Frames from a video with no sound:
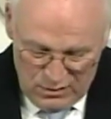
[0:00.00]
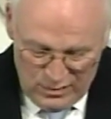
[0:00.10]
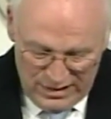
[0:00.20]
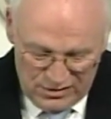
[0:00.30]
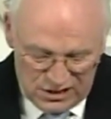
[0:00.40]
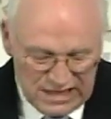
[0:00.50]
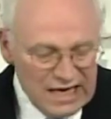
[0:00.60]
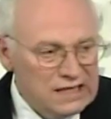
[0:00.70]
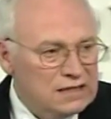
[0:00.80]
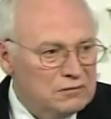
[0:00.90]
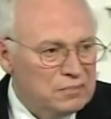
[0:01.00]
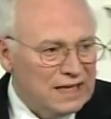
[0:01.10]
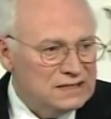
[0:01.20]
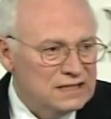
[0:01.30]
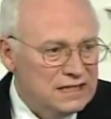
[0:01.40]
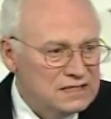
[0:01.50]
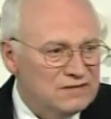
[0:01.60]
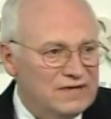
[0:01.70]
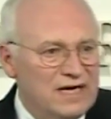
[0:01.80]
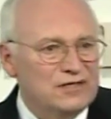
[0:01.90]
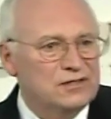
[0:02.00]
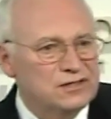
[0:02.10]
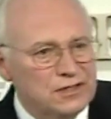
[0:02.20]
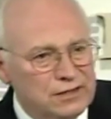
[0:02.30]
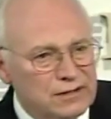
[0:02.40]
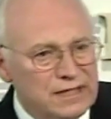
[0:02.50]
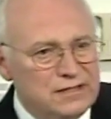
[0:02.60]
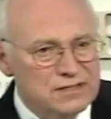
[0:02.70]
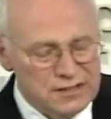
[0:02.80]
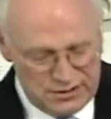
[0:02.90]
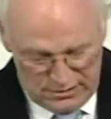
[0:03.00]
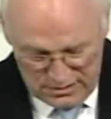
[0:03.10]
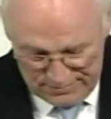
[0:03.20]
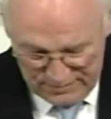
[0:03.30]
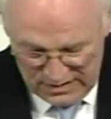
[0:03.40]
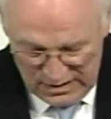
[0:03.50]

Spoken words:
We understand the complexities of national security decisions.